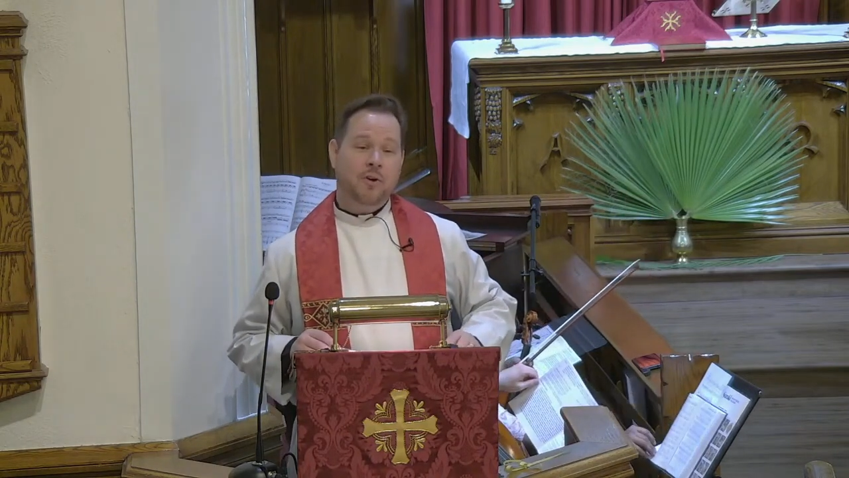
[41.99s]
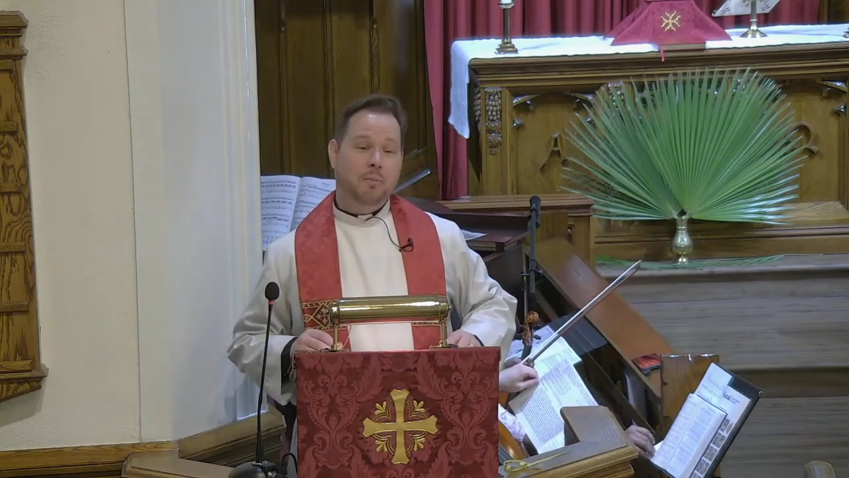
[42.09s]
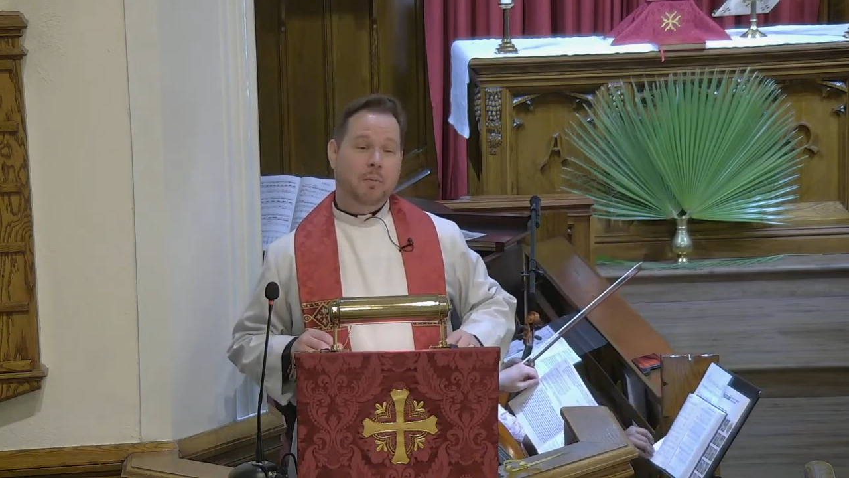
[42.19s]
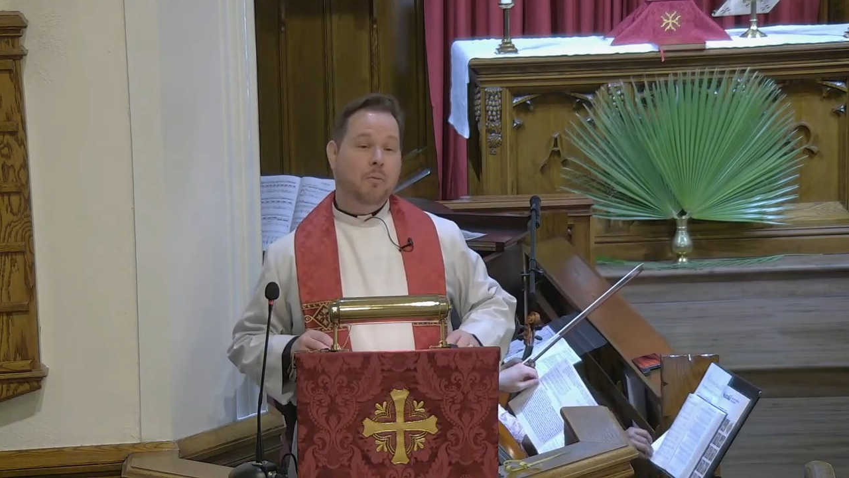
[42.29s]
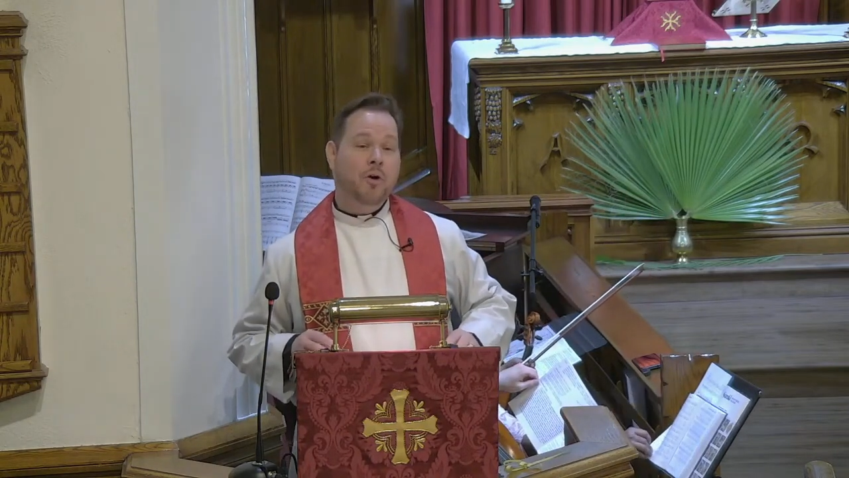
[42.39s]
for
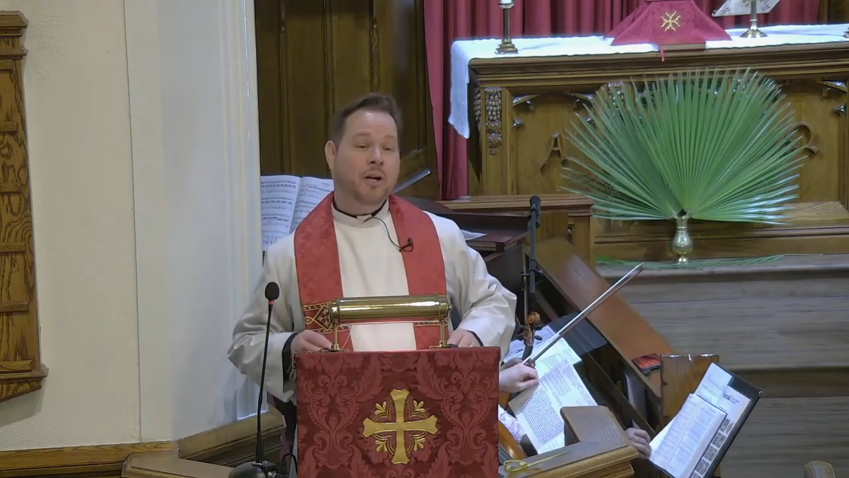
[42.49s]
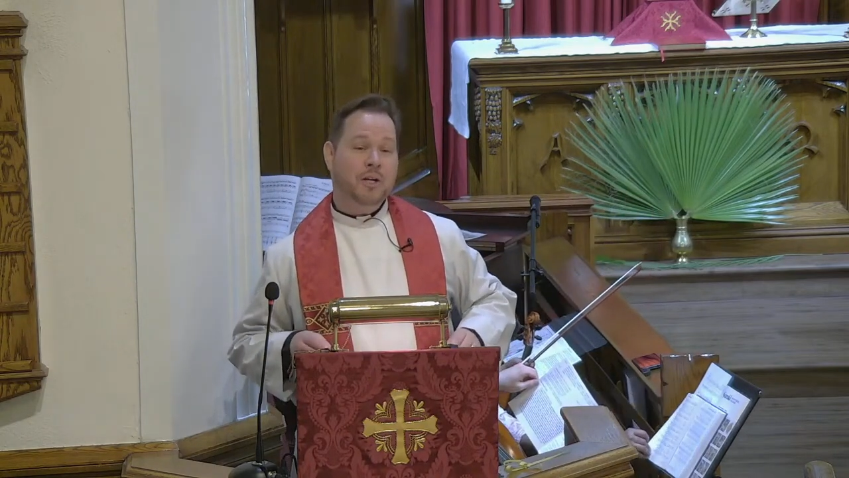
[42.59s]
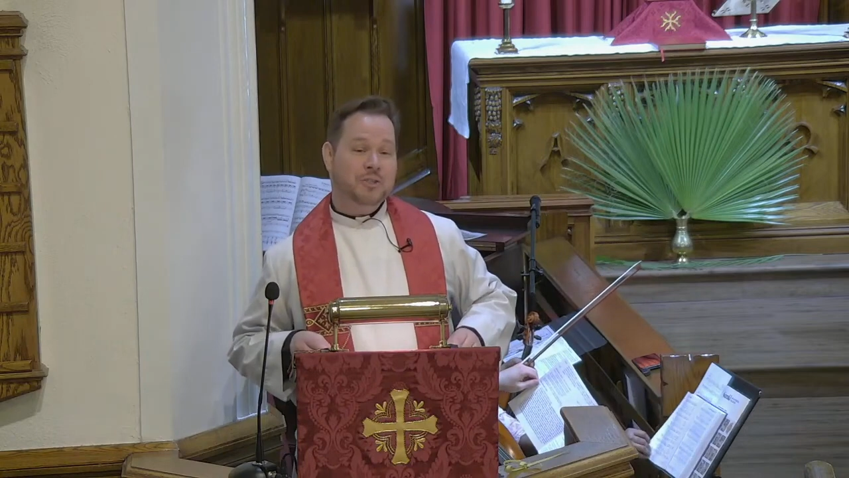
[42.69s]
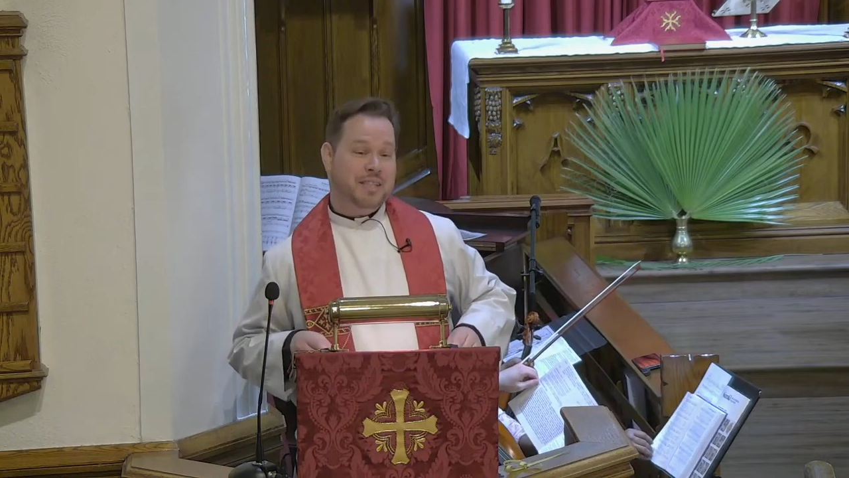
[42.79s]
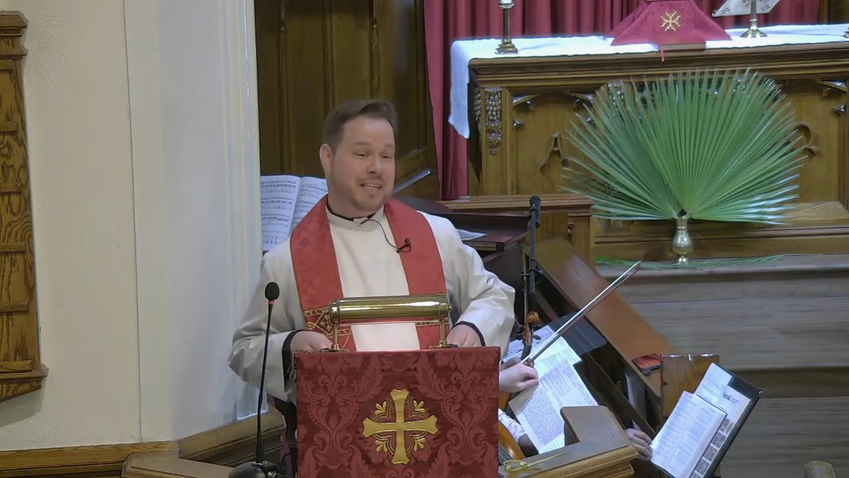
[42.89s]
a
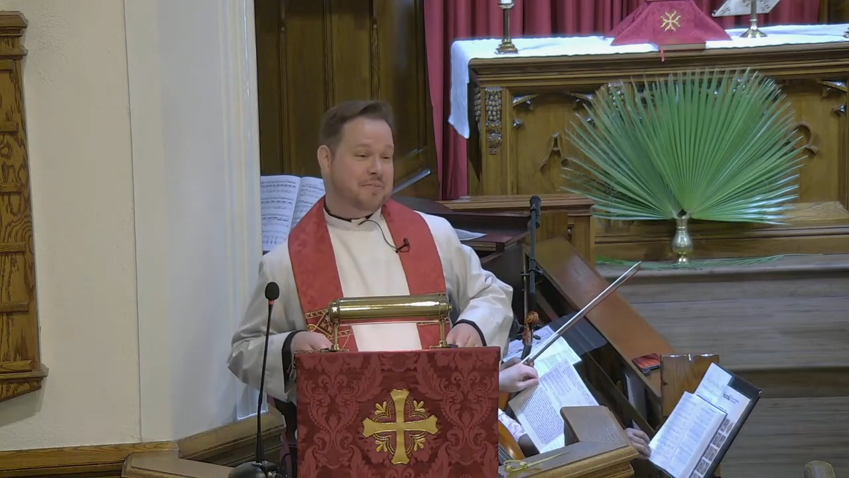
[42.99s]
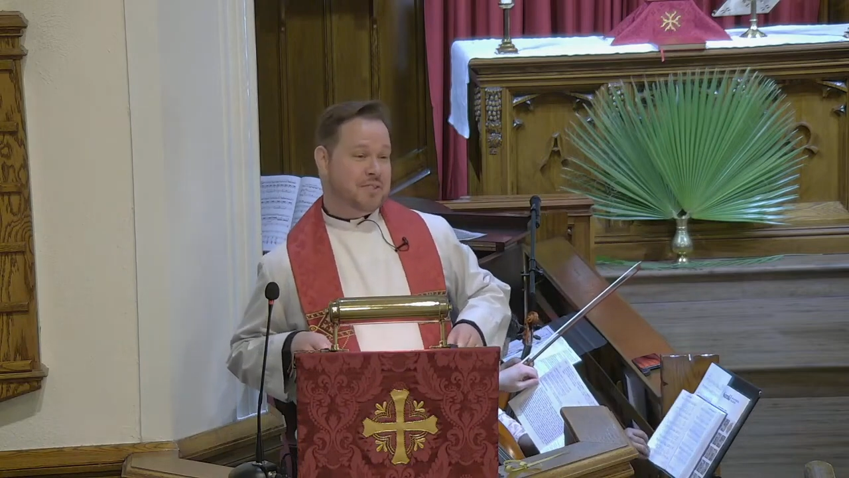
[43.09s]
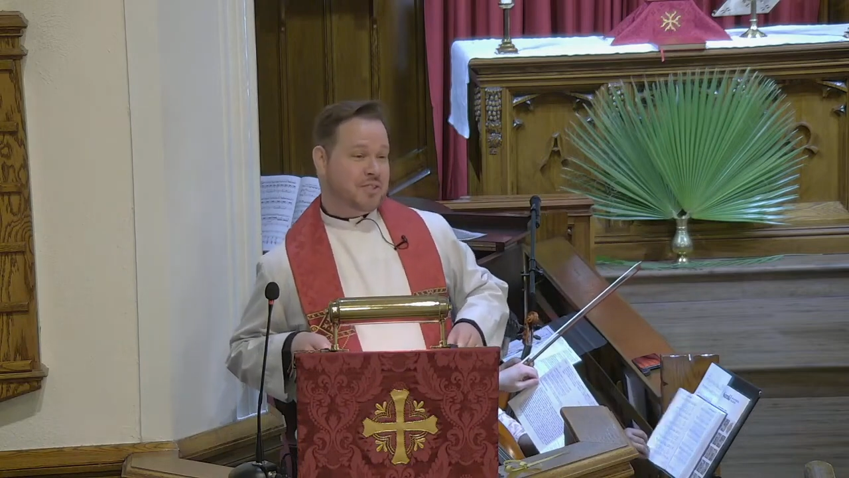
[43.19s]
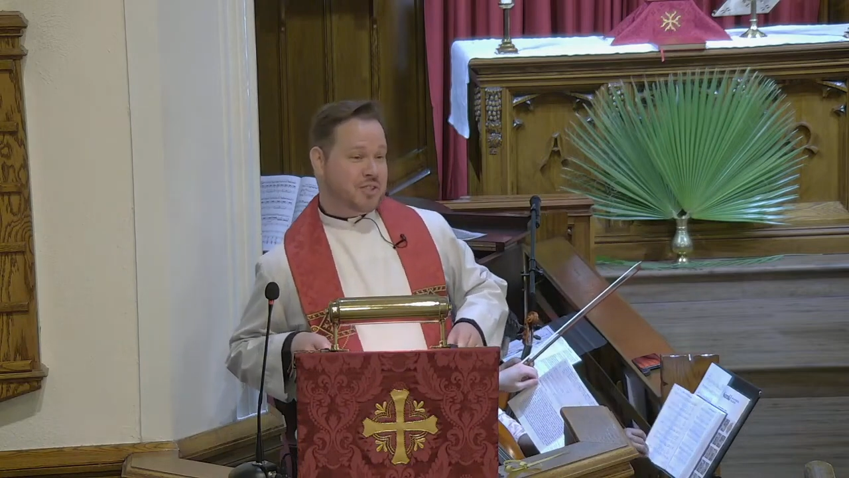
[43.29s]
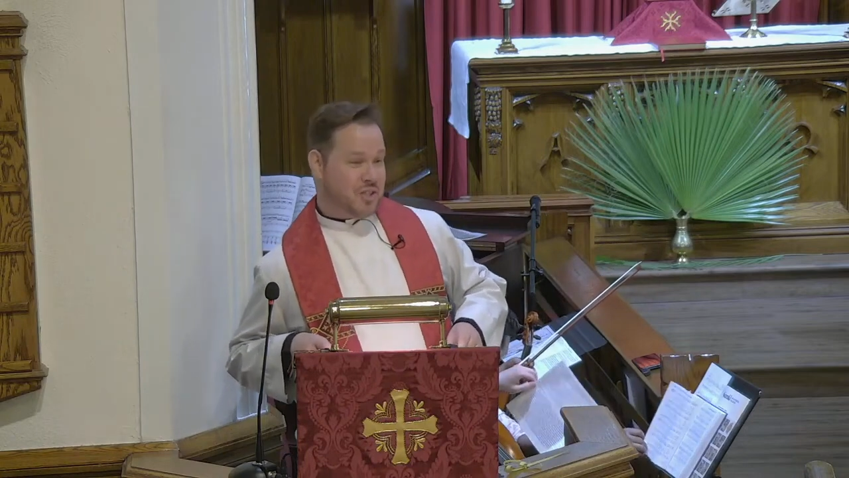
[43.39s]
memorial to give
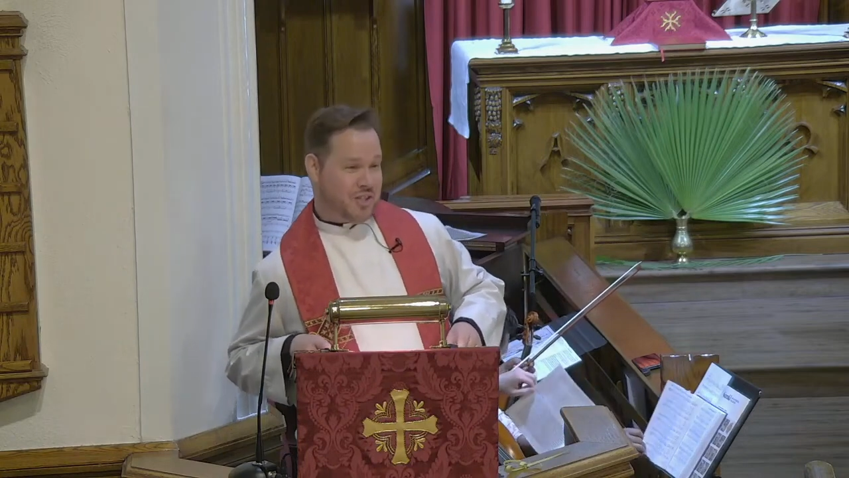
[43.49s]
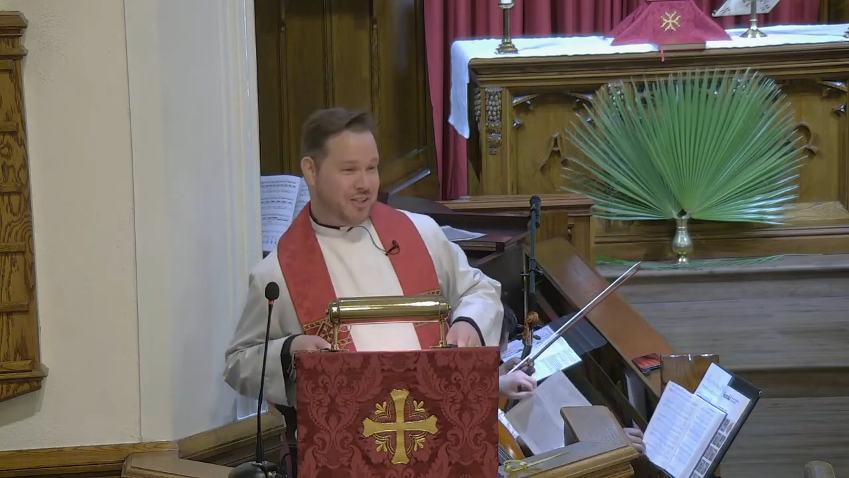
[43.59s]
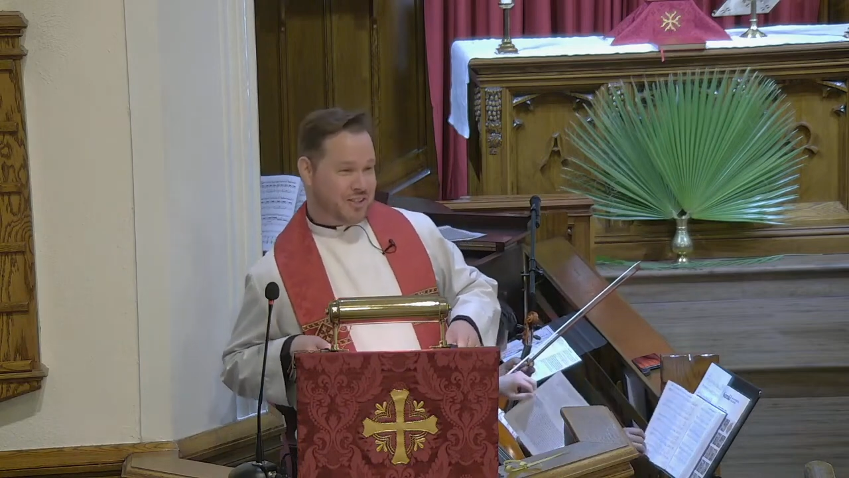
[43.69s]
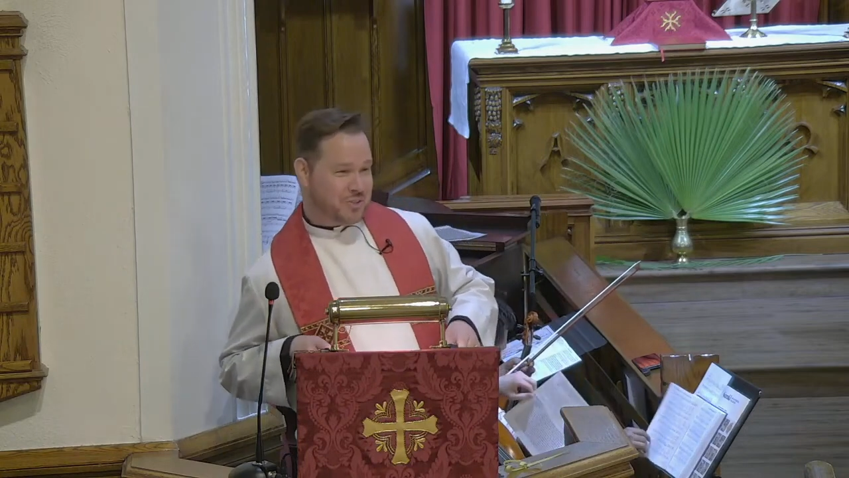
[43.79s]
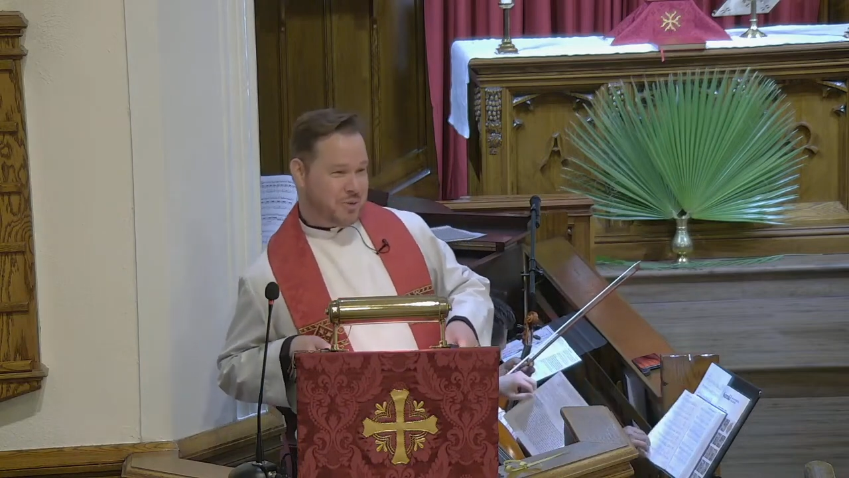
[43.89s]
to the church,